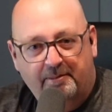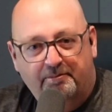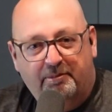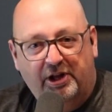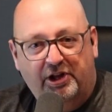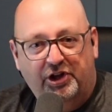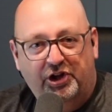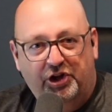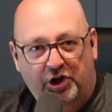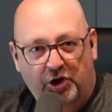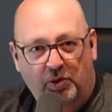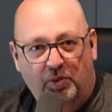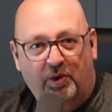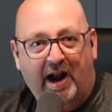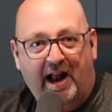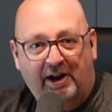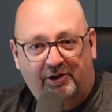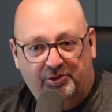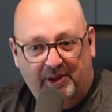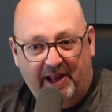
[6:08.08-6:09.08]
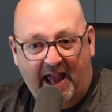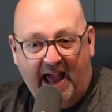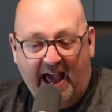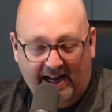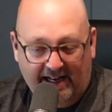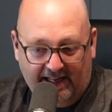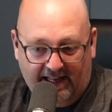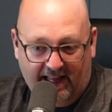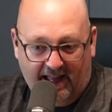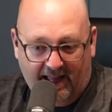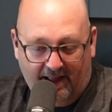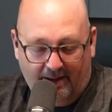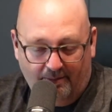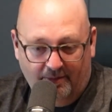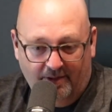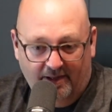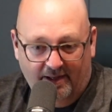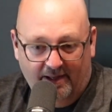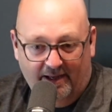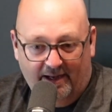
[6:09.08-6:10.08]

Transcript: You were actually at a game.